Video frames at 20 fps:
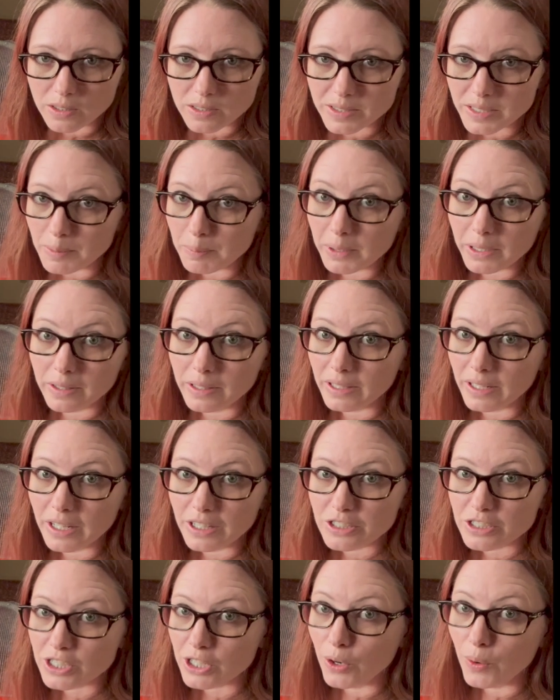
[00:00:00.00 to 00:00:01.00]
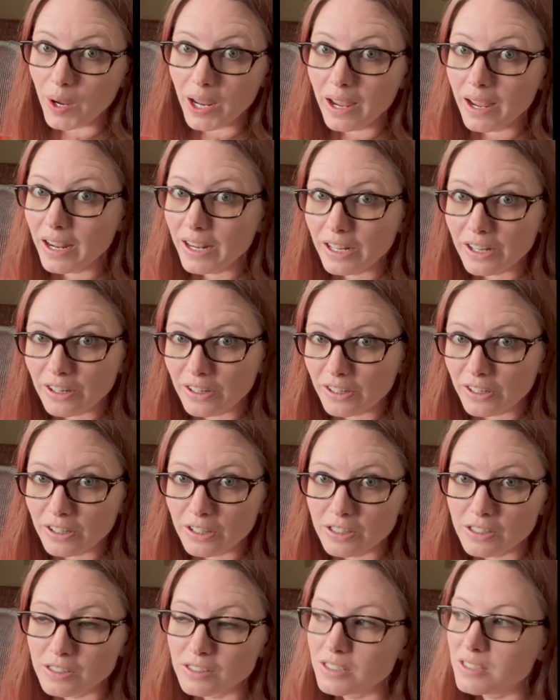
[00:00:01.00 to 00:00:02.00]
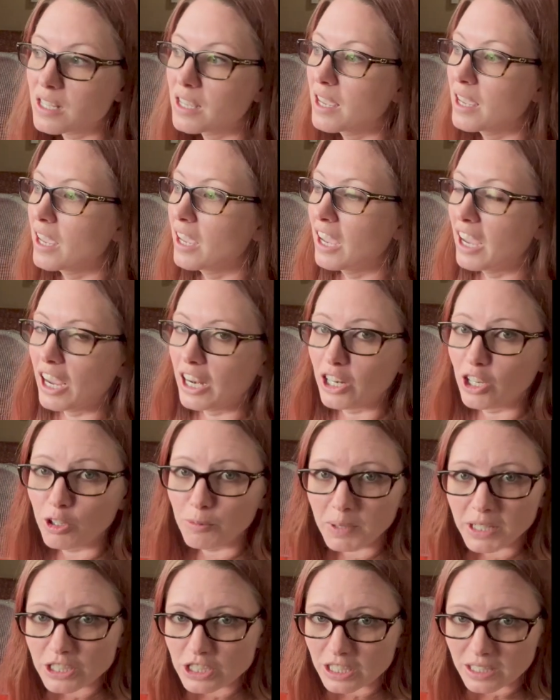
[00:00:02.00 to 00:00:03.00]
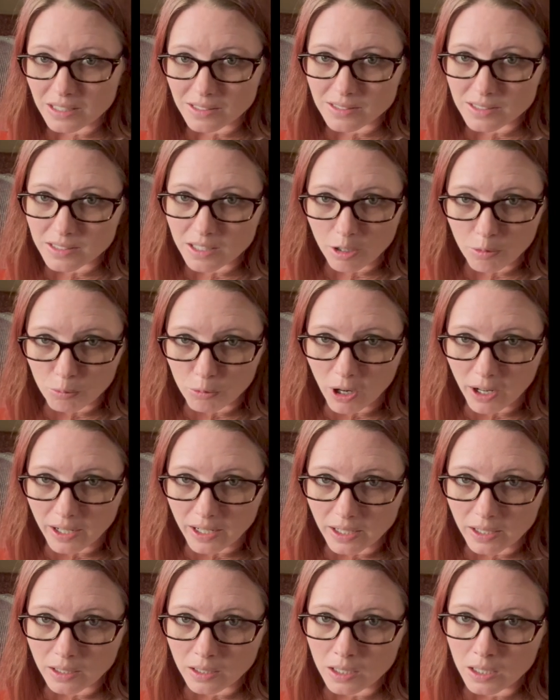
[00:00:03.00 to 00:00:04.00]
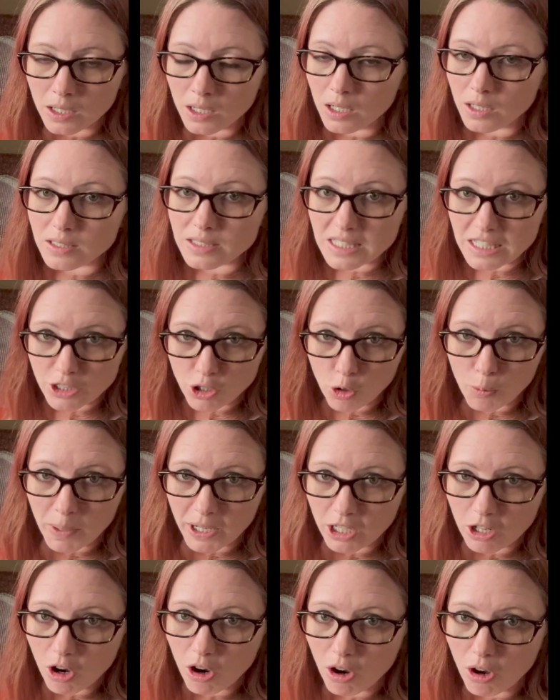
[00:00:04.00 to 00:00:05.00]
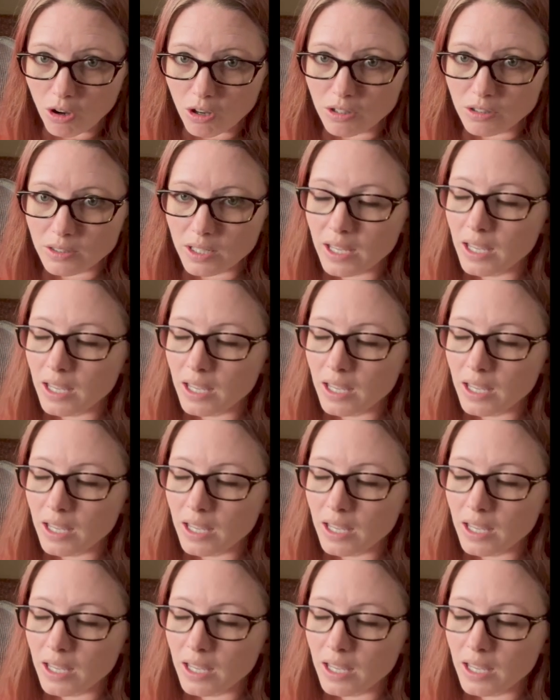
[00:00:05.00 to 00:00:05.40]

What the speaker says: Typically I just go, hey girls, and all my chickens come running. They know my call.